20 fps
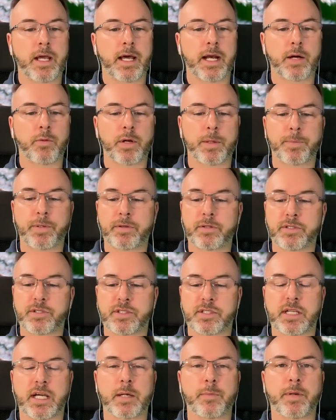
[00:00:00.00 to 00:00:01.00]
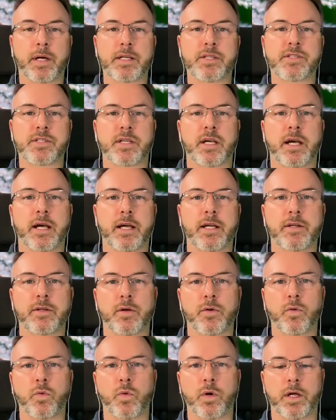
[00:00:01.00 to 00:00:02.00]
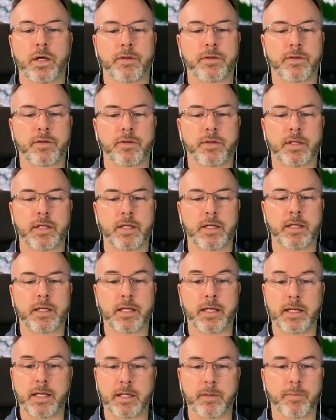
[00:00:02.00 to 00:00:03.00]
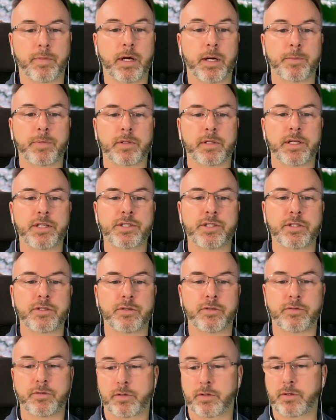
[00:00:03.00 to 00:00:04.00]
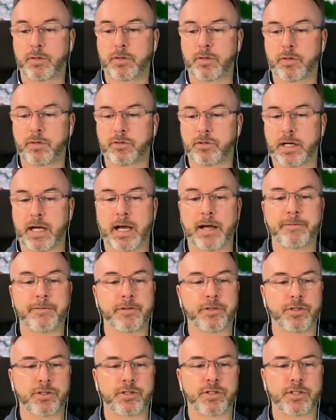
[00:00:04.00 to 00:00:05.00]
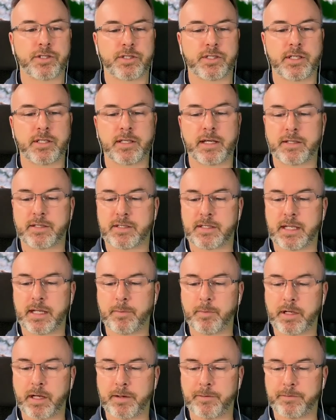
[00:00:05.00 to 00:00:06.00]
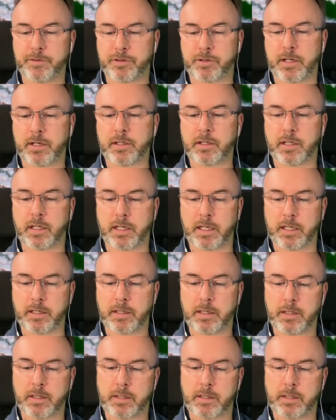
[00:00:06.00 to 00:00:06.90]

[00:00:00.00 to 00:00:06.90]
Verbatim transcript: And I want to put this side by side with the Canadian population graph just to see that same kind of trend line.